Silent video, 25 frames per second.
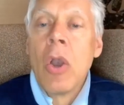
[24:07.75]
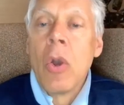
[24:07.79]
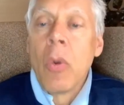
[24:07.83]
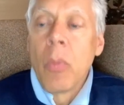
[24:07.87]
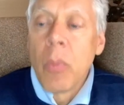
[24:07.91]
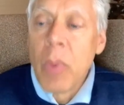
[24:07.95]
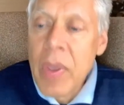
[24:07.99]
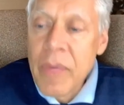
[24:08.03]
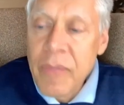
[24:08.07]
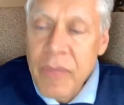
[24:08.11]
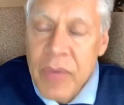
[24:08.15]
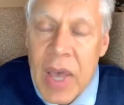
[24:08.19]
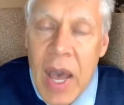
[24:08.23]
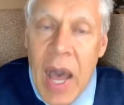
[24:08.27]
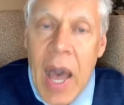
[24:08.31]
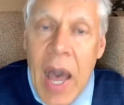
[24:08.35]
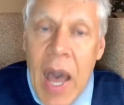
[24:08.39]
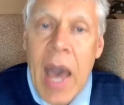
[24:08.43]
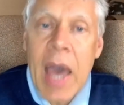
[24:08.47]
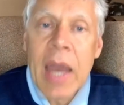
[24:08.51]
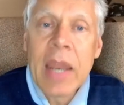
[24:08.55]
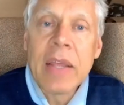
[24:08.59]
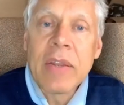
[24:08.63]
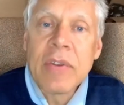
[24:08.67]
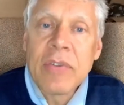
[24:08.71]
We've
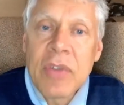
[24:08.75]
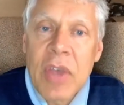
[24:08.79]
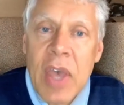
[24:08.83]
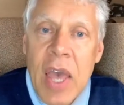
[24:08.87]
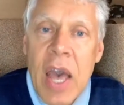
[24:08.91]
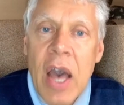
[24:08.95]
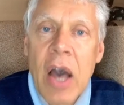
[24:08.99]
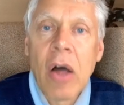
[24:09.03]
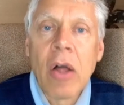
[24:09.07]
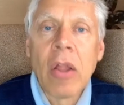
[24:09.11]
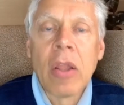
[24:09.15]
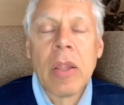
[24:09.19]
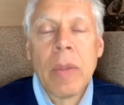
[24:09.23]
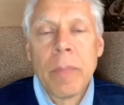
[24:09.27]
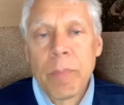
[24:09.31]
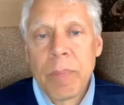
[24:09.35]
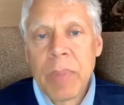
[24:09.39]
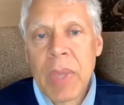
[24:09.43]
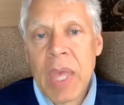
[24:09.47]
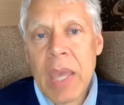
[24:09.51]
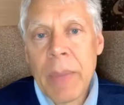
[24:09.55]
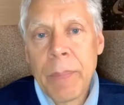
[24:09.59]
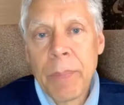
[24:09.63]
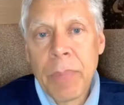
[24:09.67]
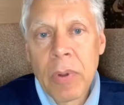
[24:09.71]
got to tell
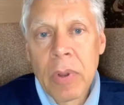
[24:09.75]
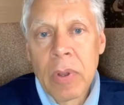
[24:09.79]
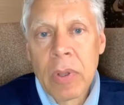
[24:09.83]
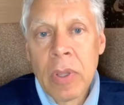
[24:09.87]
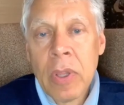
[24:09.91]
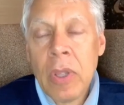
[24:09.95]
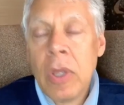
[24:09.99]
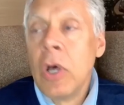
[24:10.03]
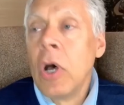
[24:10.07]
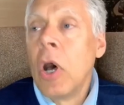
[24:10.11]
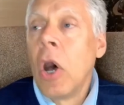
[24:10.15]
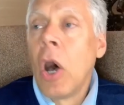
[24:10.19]
people